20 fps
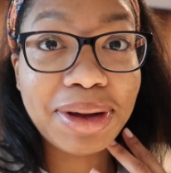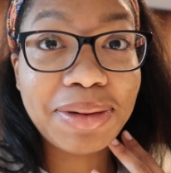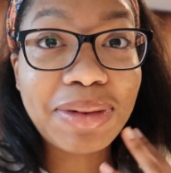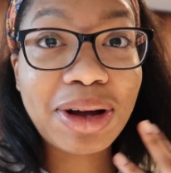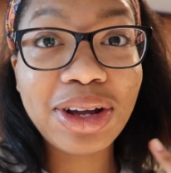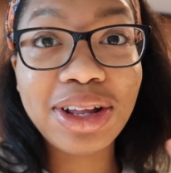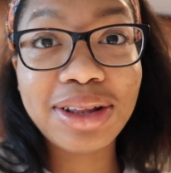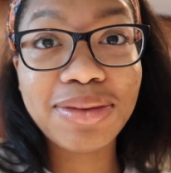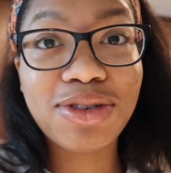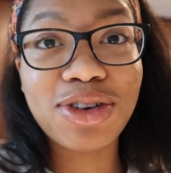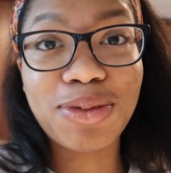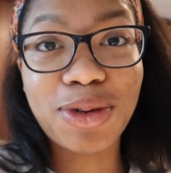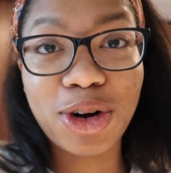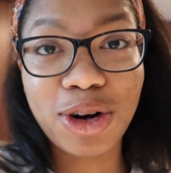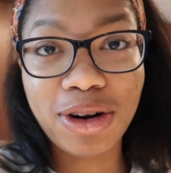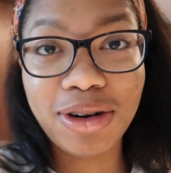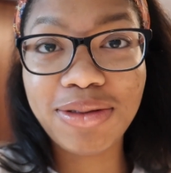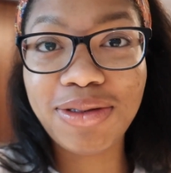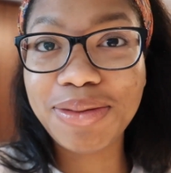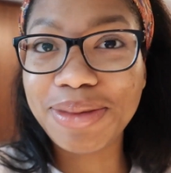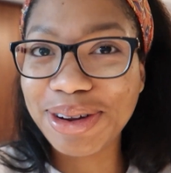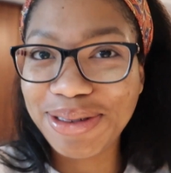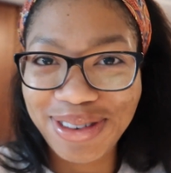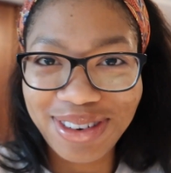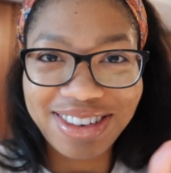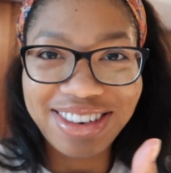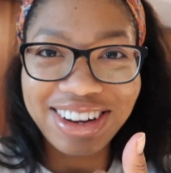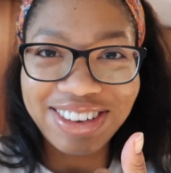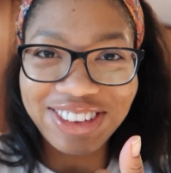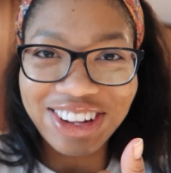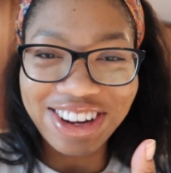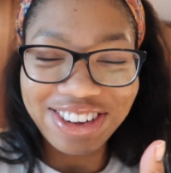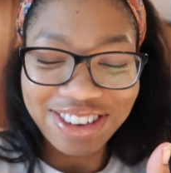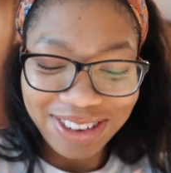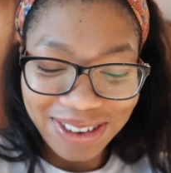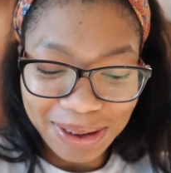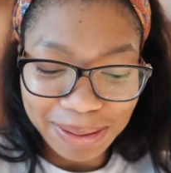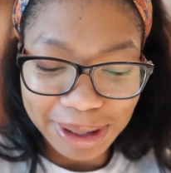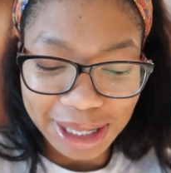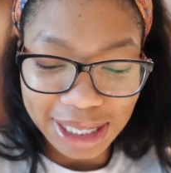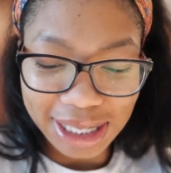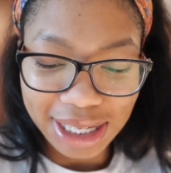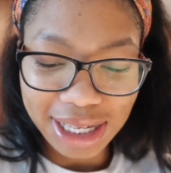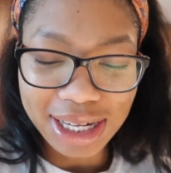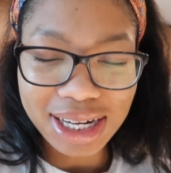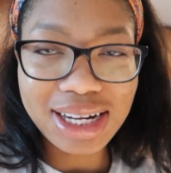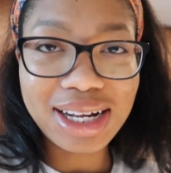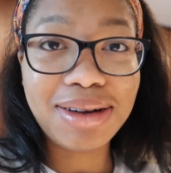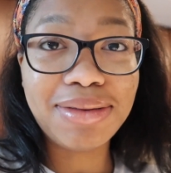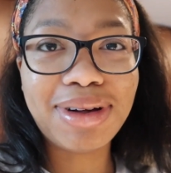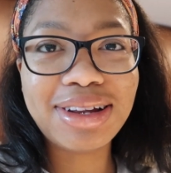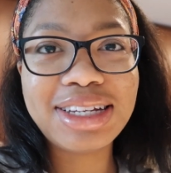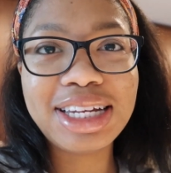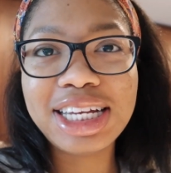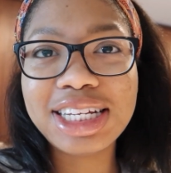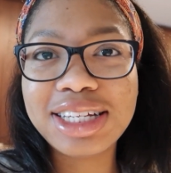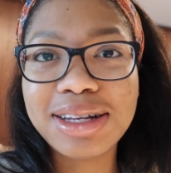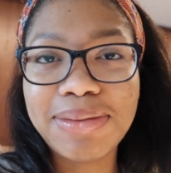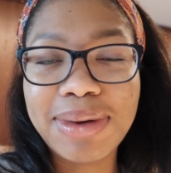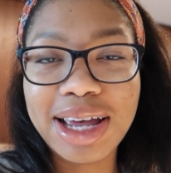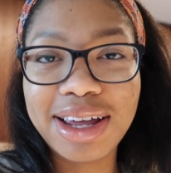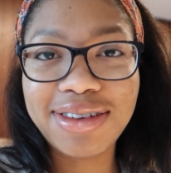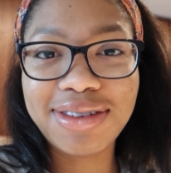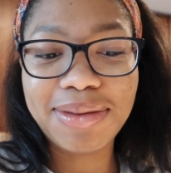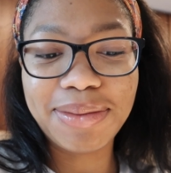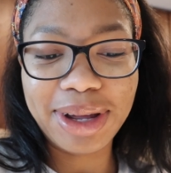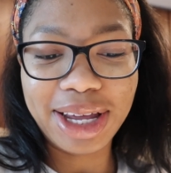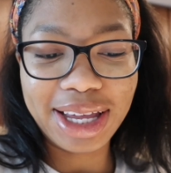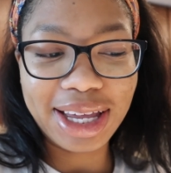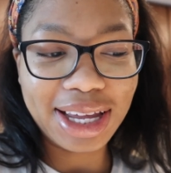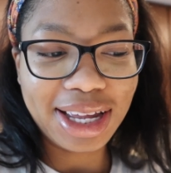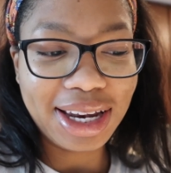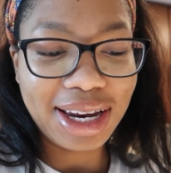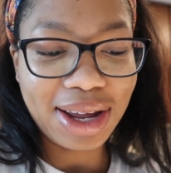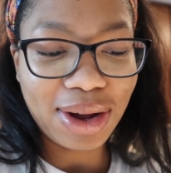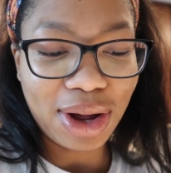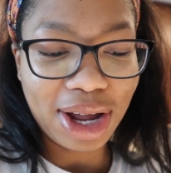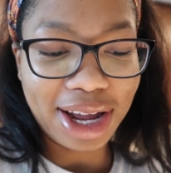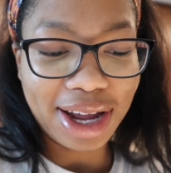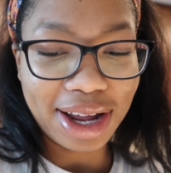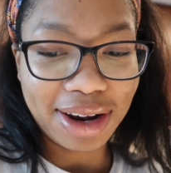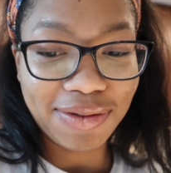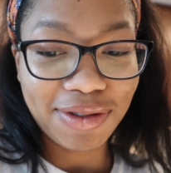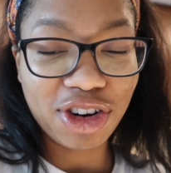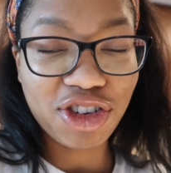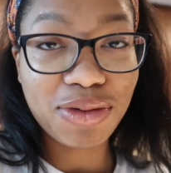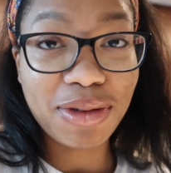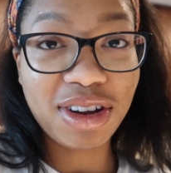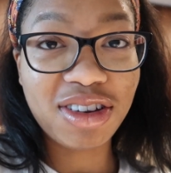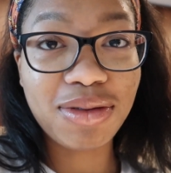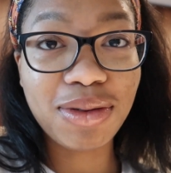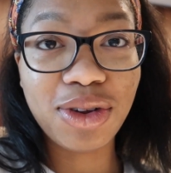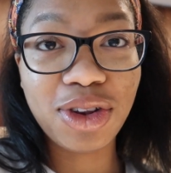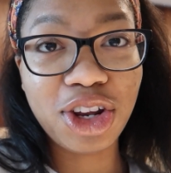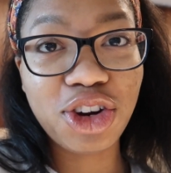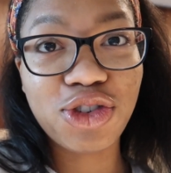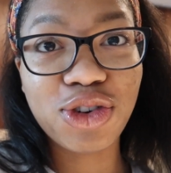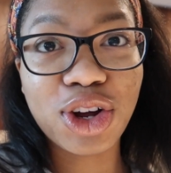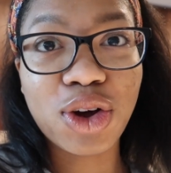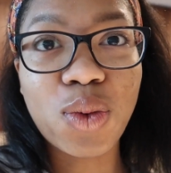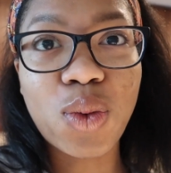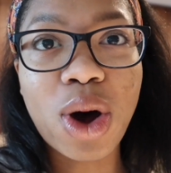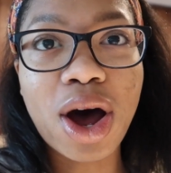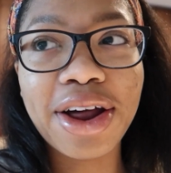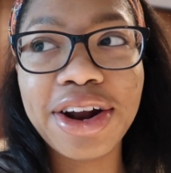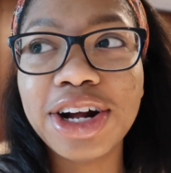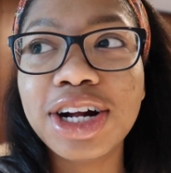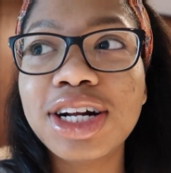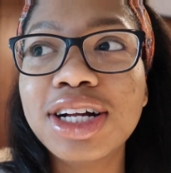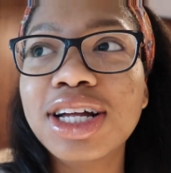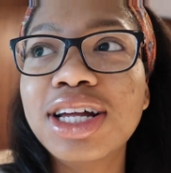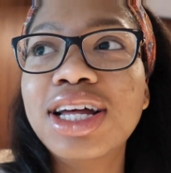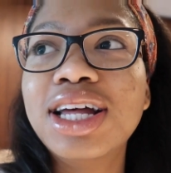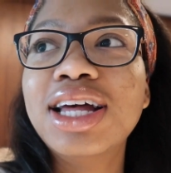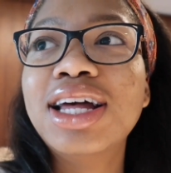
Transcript: Maybe I'll eat them tomorrow for my first day of law school, but I'm about to eat some eggs and bacon and finish my smoothie, drink water.